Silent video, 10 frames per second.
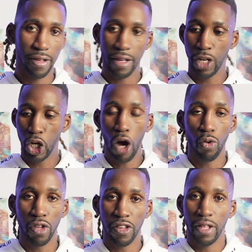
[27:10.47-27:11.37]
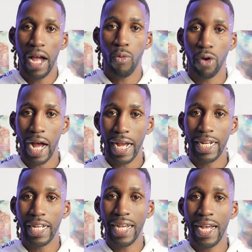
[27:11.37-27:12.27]
show, this network. I get
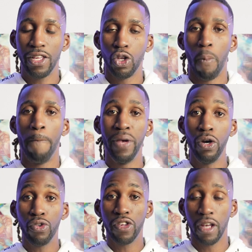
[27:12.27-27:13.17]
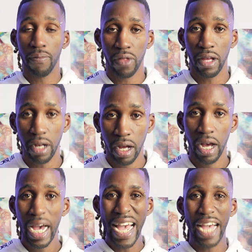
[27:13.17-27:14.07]
a chance to build something
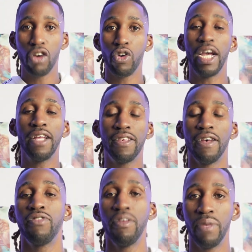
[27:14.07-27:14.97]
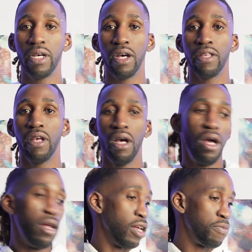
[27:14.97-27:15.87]
and create something because,
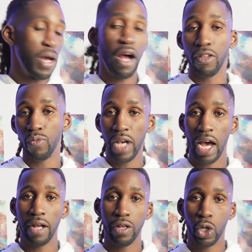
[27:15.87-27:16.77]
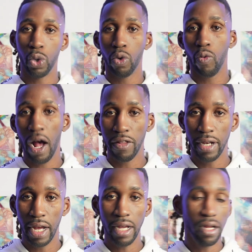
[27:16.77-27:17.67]
let's be honest, we had shoot around
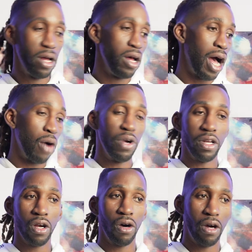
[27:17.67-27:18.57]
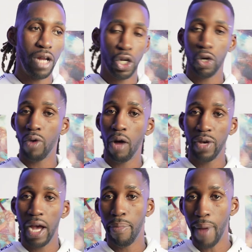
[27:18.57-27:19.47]
today. I went to go, not shoot around, we
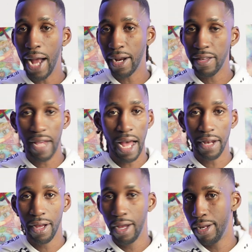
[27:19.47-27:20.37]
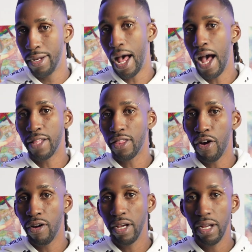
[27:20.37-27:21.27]
had practice at
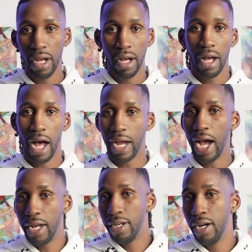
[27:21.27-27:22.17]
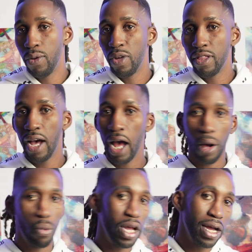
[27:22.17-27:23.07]
9:30. I got done with
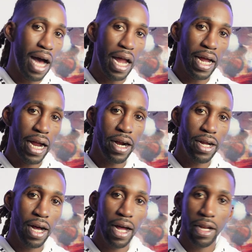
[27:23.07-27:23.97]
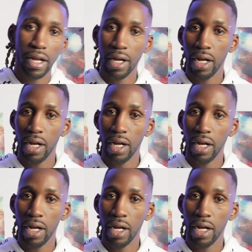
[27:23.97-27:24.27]
that, went and got a haircut.